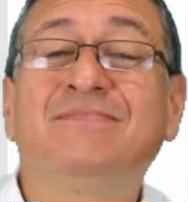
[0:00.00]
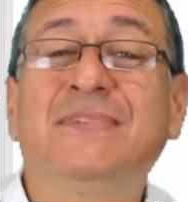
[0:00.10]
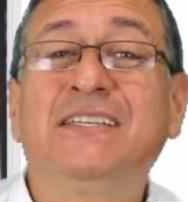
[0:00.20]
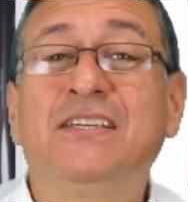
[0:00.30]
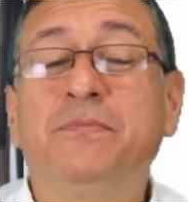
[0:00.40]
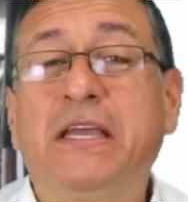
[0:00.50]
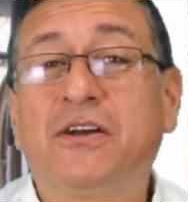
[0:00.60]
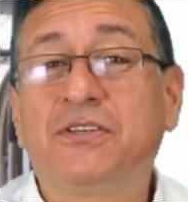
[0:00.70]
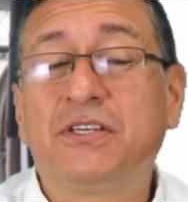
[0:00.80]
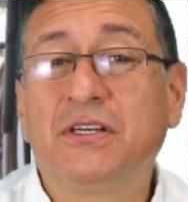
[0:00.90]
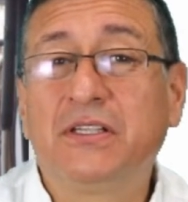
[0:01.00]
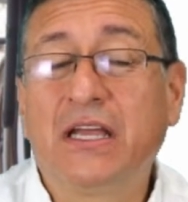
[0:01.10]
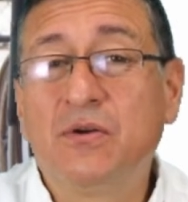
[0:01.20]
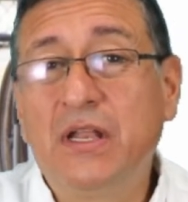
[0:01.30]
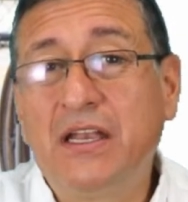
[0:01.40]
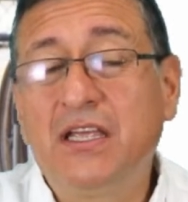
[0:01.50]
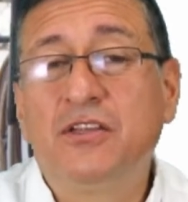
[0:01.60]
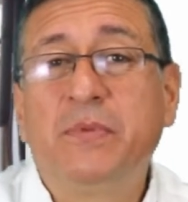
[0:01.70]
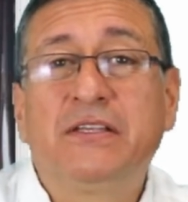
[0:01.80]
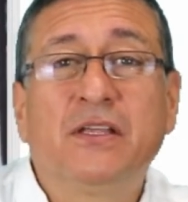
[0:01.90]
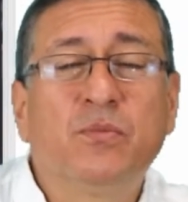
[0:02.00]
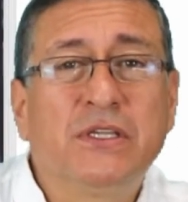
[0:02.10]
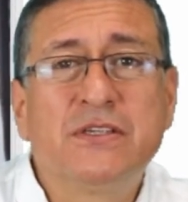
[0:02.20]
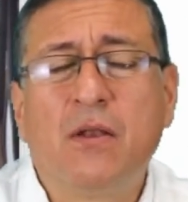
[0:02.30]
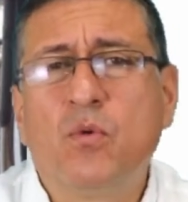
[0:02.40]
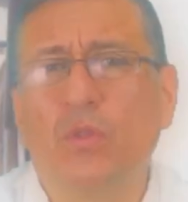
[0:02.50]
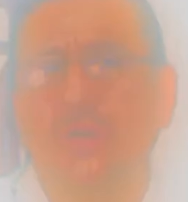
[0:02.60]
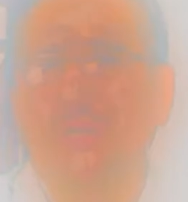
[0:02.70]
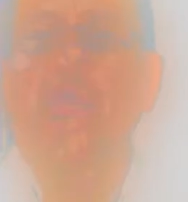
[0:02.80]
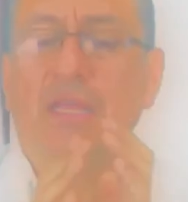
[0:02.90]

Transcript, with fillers: This is because uh, the coolant is mixed with salt water.